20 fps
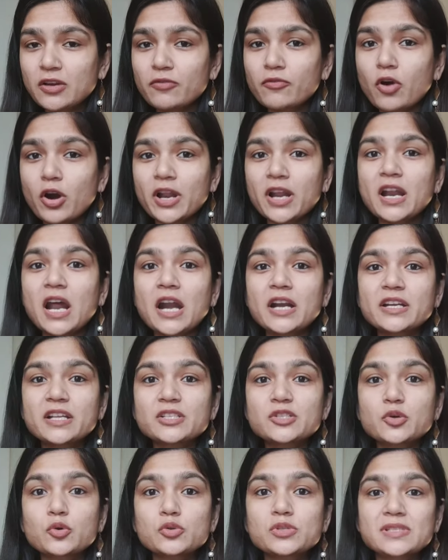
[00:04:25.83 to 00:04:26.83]
for an
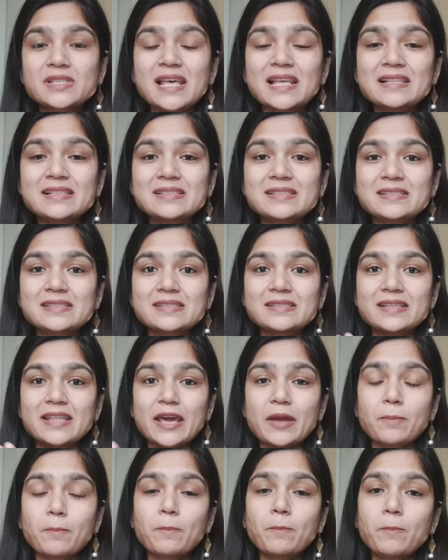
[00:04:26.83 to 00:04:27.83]
artist who sells
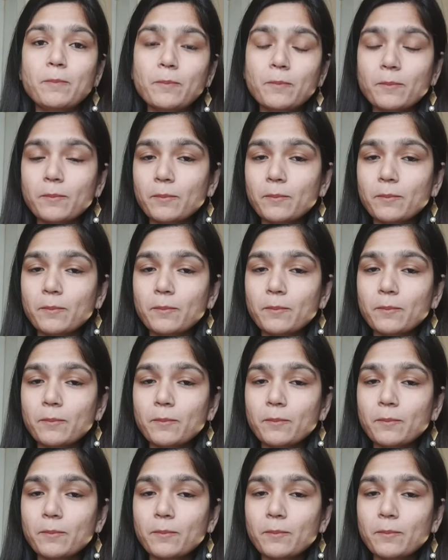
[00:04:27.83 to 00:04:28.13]
their